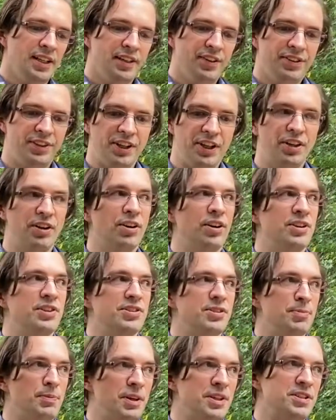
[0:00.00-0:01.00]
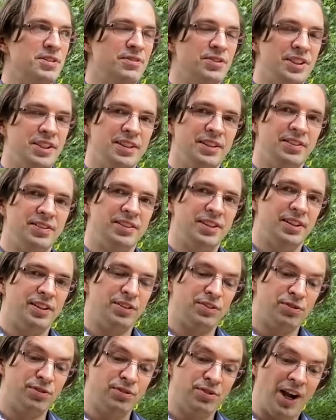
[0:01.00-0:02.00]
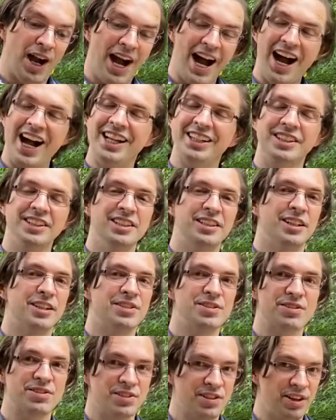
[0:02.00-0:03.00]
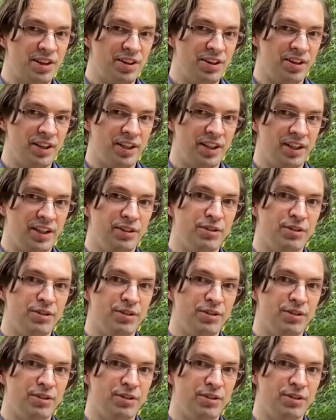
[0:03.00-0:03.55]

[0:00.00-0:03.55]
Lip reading: there is a bunch of things that is highly necessary